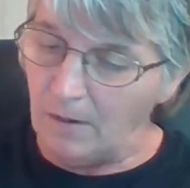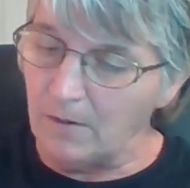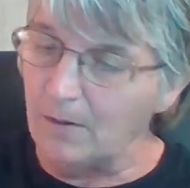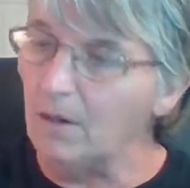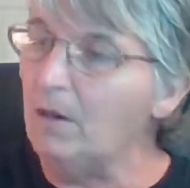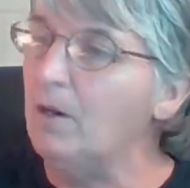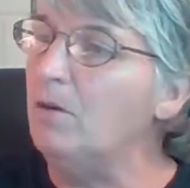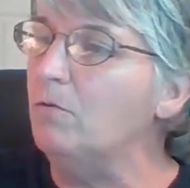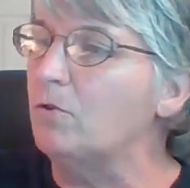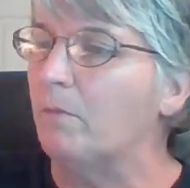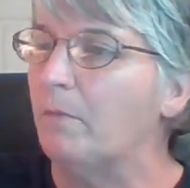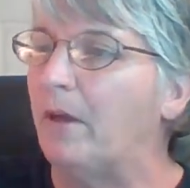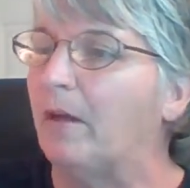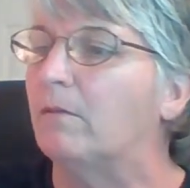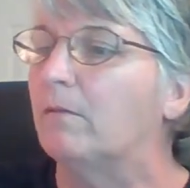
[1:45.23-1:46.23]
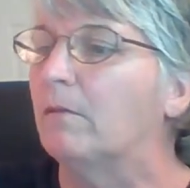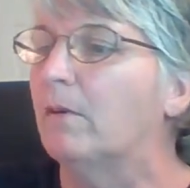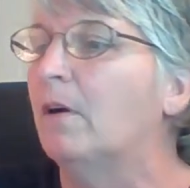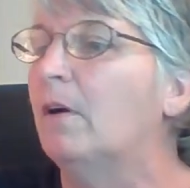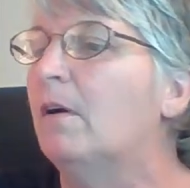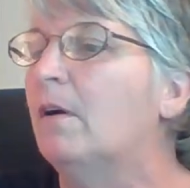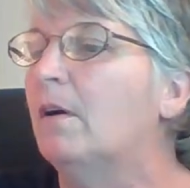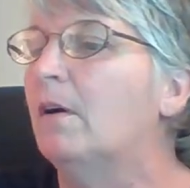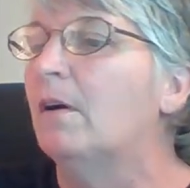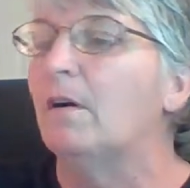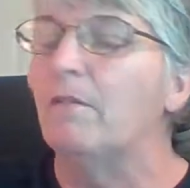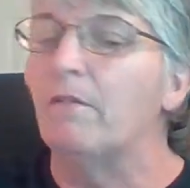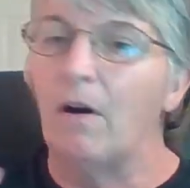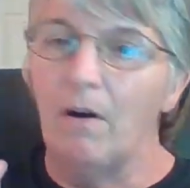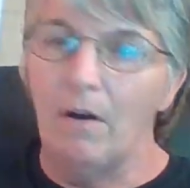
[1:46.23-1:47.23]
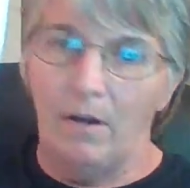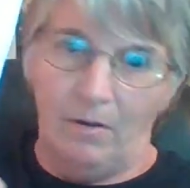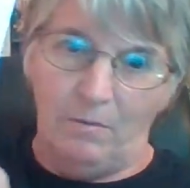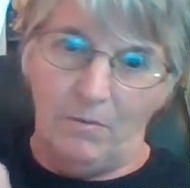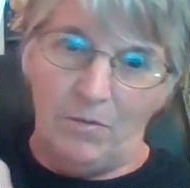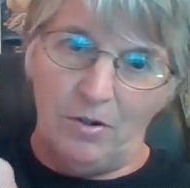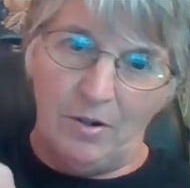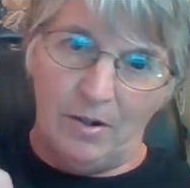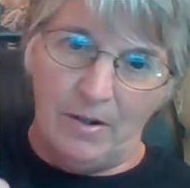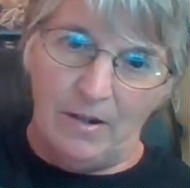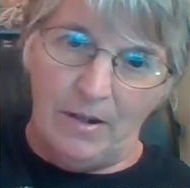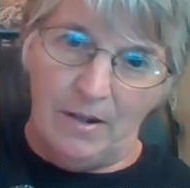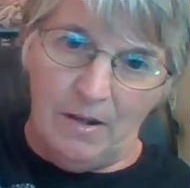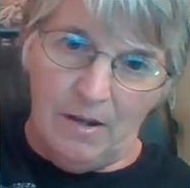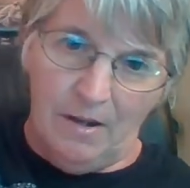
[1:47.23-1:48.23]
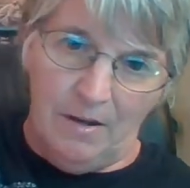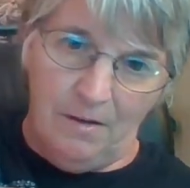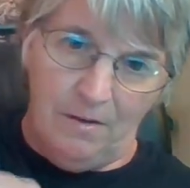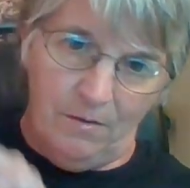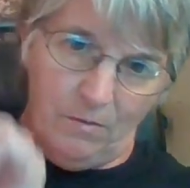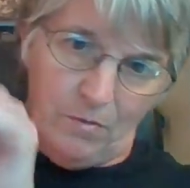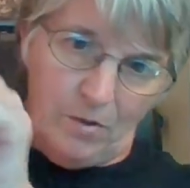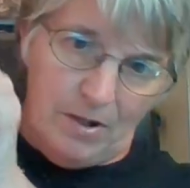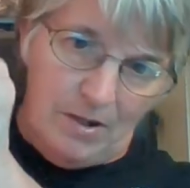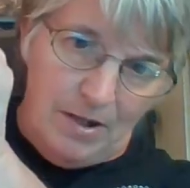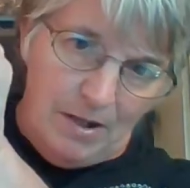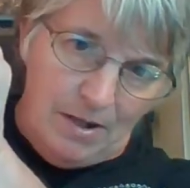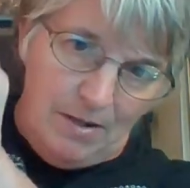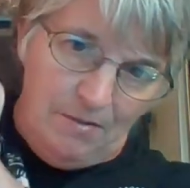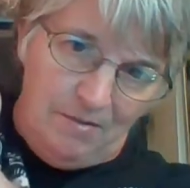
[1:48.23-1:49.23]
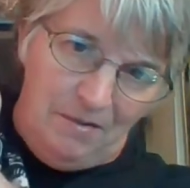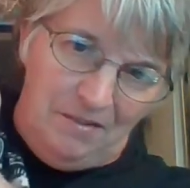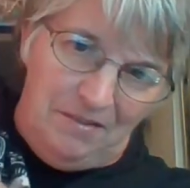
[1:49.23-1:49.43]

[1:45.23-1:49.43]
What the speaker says: a huge amount of items. You can see the receipt